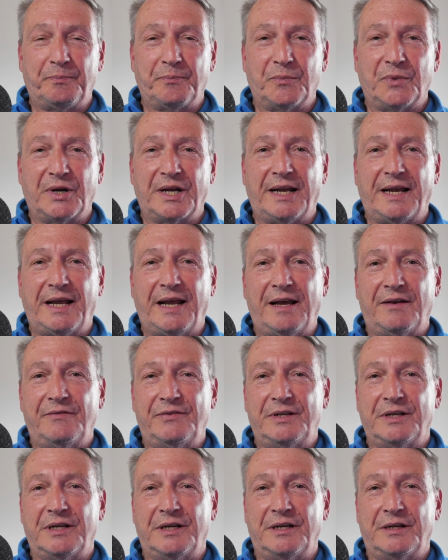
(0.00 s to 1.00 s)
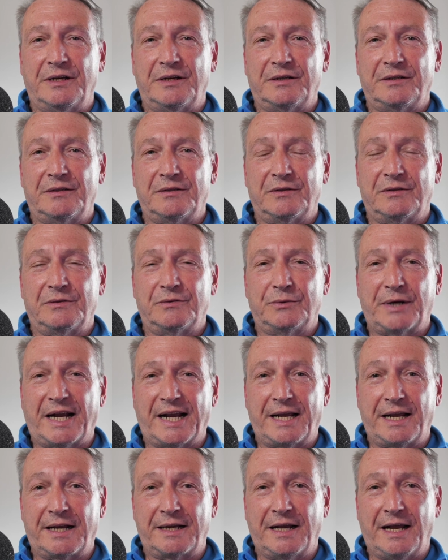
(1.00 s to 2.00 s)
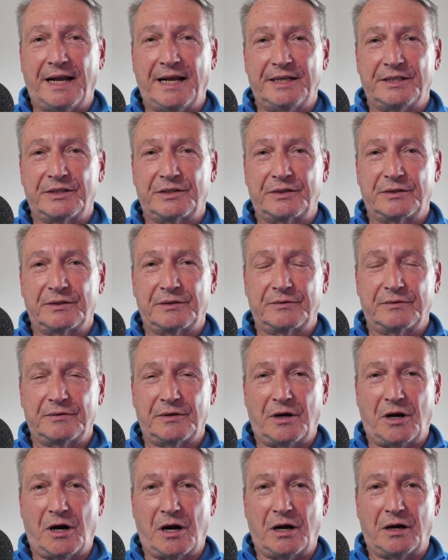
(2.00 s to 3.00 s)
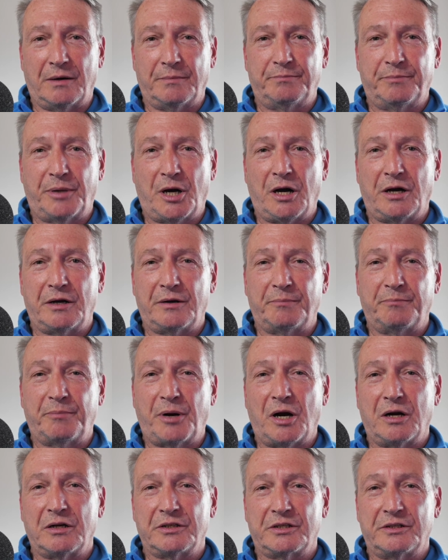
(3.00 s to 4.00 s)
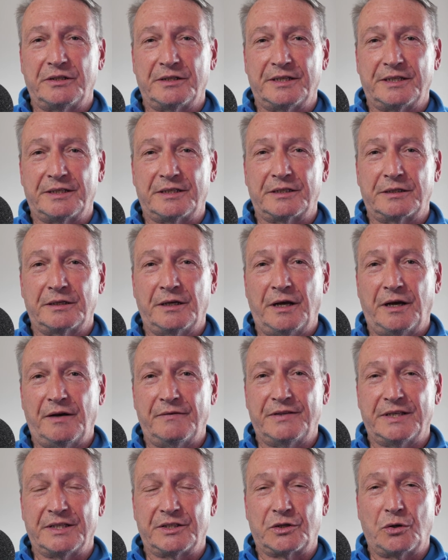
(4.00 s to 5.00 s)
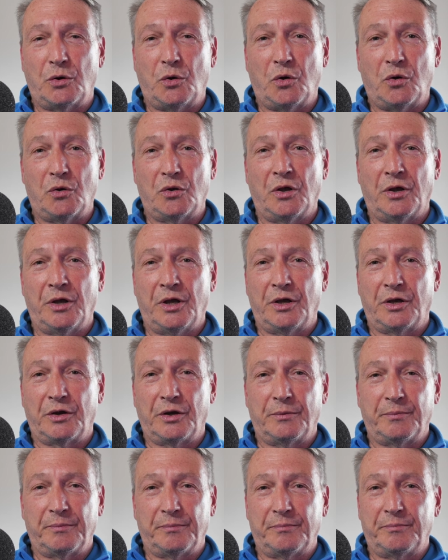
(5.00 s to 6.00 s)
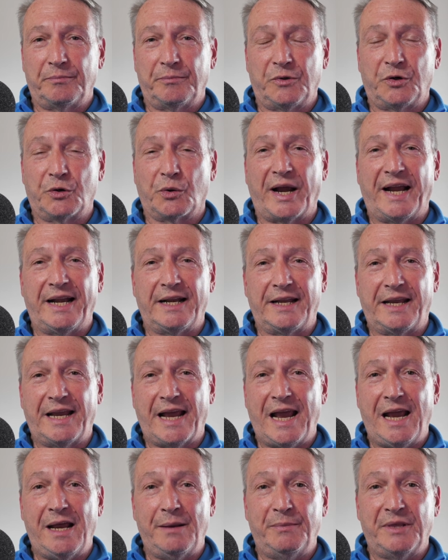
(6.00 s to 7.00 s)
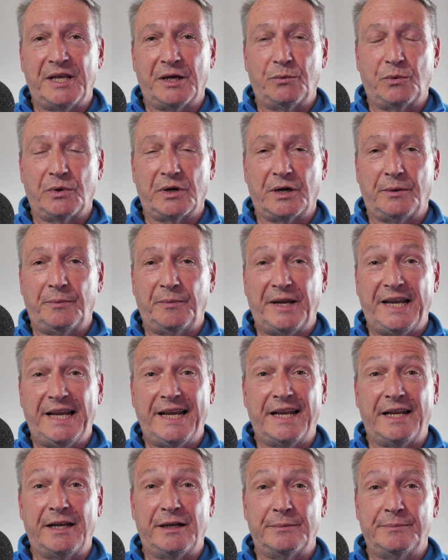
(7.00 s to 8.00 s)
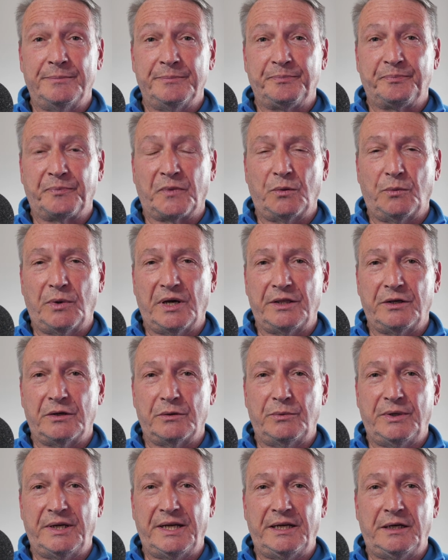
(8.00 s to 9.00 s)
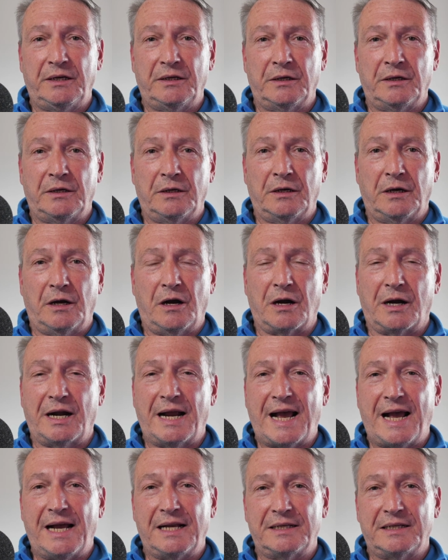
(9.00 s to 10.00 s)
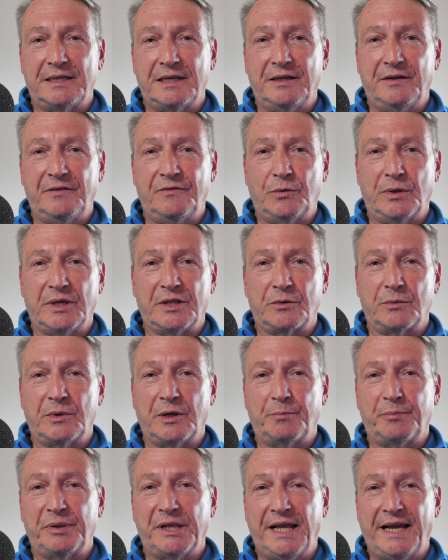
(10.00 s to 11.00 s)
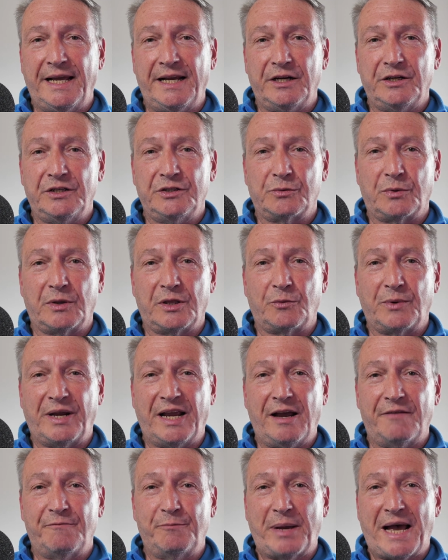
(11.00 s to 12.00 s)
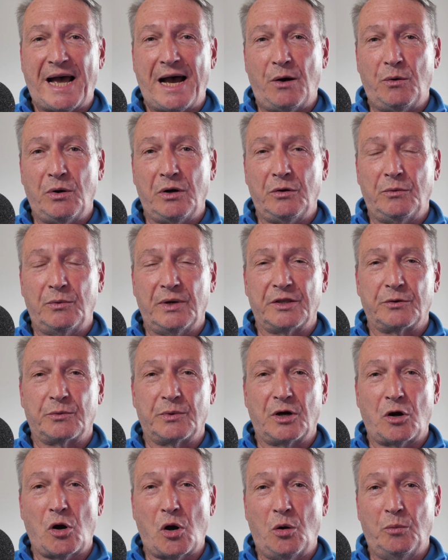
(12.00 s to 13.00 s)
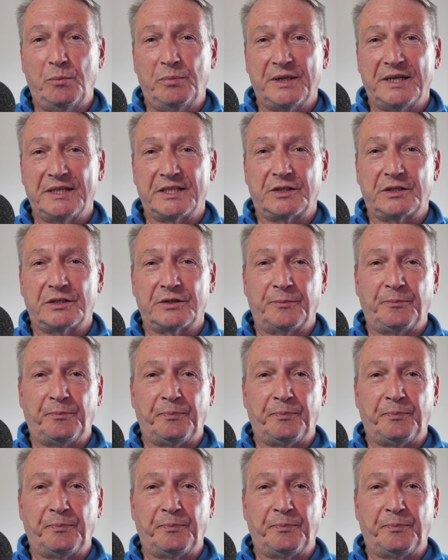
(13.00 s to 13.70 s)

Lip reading: we're going to have to recognize our part and parcelness of this whole great game that we're in, whether we are active, whether we're players, whether we have power, whether we're hopeless,